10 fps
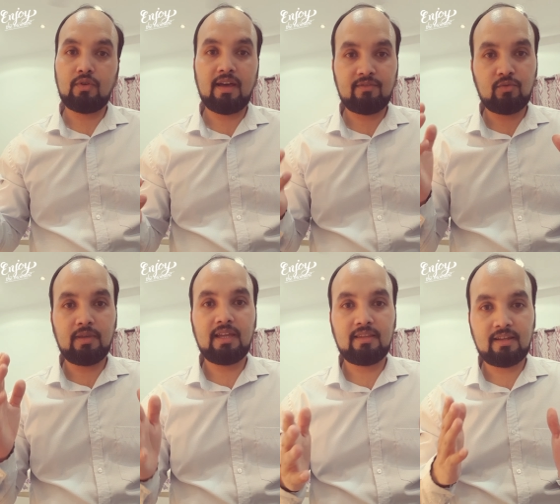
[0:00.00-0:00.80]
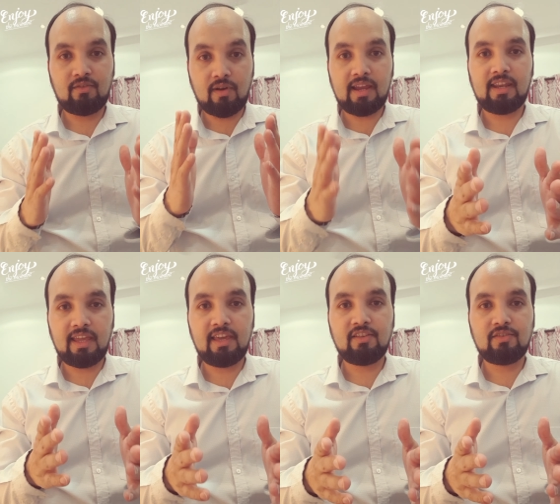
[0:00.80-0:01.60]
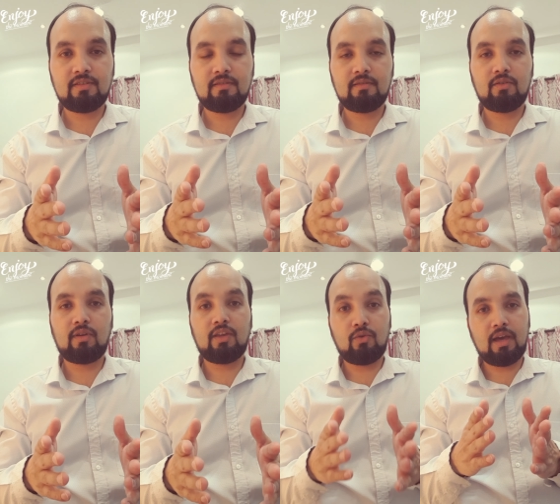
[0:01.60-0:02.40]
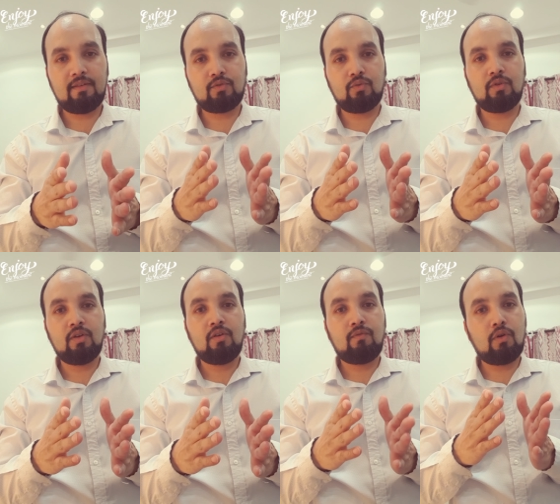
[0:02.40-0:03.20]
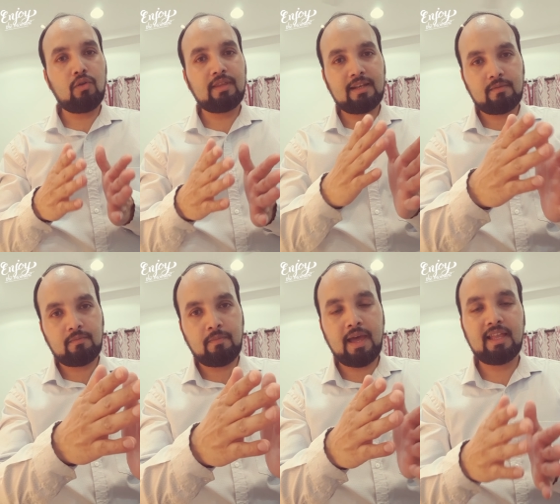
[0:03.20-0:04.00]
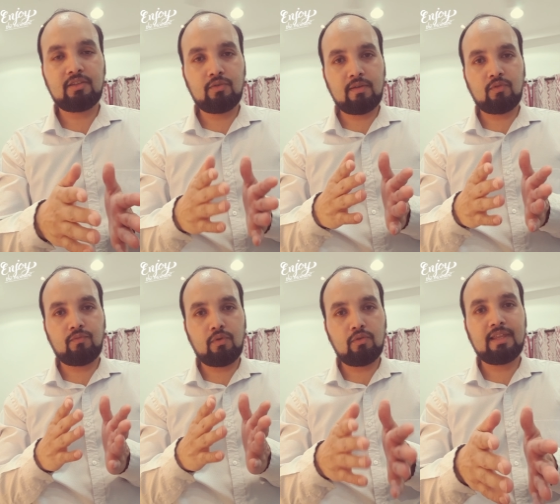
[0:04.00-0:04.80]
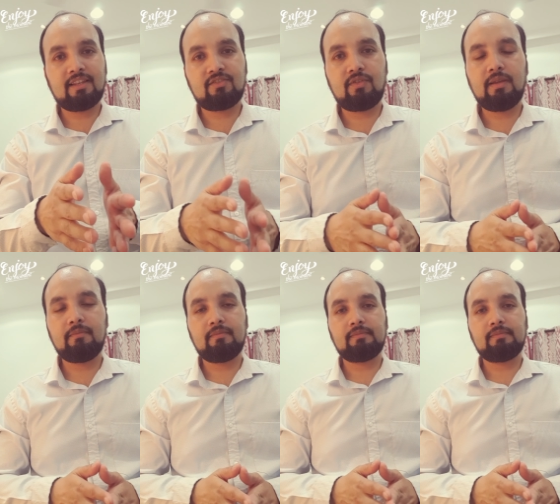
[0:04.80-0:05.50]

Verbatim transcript: You have to be at that right age, okay? You have to follow that path. You have to follow that stream.